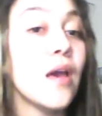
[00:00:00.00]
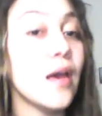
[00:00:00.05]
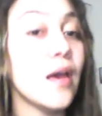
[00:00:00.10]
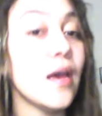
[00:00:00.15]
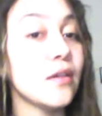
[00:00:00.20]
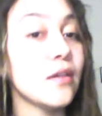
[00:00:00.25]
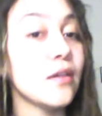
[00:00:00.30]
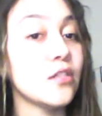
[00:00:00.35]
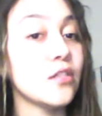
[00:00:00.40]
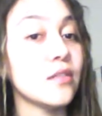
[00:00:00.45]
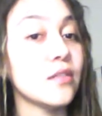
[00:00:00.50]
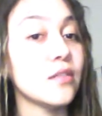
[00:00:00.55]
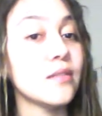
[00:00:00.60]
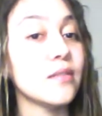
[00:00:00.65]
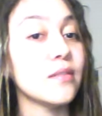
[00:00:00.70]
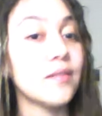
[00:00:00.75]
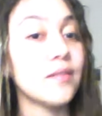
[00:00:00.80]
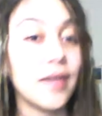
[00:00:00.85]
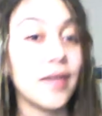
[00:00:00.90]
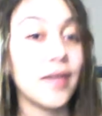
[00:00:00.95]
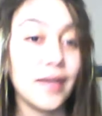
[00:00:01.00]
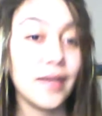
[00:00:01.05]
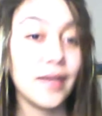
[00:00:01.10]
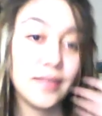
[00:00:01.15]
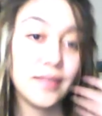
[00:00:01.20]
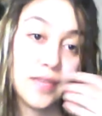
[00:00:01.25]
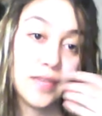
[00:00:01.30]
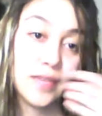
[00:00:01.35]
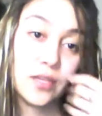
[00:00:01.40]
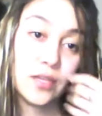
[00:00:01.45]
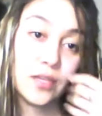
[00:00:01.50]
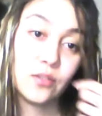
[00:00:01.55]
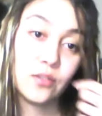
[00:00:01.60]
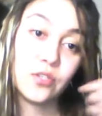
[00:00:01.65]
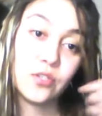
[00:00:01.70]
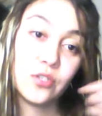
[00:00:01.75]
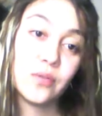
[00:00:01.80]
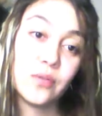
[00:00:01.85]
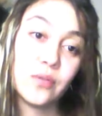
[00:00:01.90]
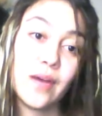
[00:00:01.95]
and just like I said, you
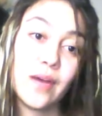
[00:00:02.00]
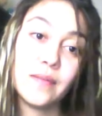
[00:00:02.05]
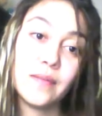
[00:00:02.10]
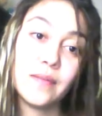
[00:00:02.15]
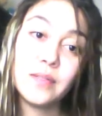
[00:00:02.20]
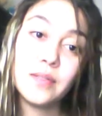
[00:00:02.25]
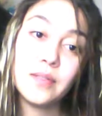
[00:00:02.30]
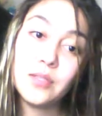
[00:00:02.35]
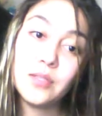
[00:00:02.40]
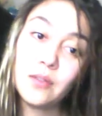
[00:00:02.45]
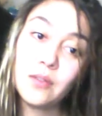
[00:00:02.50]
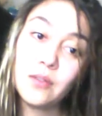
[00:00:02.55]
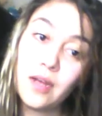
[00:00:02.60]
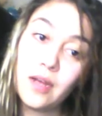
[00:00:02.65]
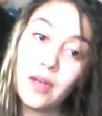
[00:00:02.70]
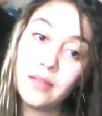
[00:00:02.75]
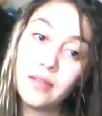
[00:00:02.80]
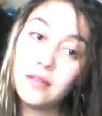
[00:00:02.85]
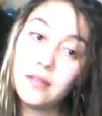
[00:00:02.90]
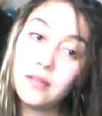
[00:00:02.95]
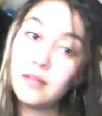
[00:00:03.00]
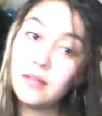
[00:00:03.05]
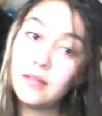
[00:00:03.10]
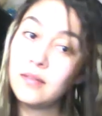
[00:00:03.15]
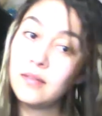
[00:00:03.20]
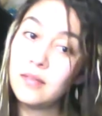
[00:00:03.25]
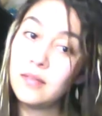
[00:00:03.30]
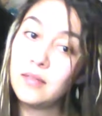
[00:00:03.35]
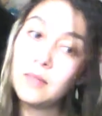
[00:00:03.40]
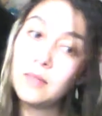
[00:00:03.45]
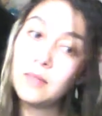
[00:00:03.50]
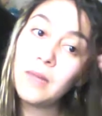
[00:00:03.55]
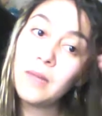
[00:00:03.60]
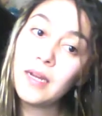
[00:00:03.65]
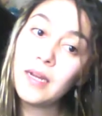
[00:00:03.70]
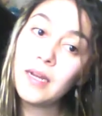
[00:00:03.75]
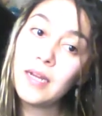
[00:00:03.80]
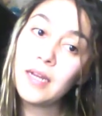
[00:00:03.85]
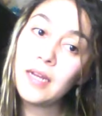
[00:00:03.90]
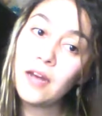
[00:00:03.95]
just grab the strands
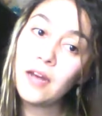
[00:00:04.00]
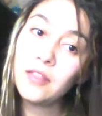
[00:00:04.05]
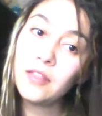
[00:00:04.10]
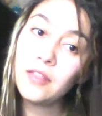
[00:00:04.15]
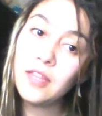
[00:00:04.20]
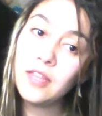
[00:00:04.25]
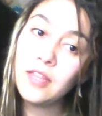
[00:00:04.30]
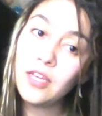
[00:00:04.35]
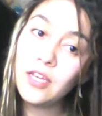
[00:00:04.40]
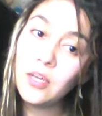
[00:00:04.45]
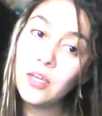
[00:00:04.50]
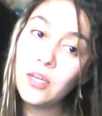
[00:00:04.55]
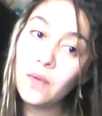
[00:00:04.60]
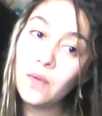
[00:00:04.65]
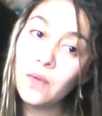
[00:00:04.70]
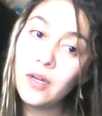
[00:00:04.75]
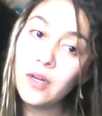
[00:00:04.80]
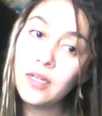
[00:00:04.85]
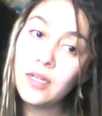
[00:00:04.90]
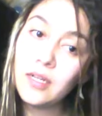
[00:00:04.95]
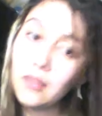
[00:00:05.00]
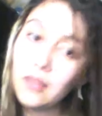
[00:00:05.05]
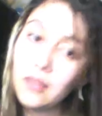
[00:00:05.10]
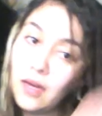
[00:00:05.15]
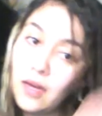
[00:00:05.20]
depending how thick you want it.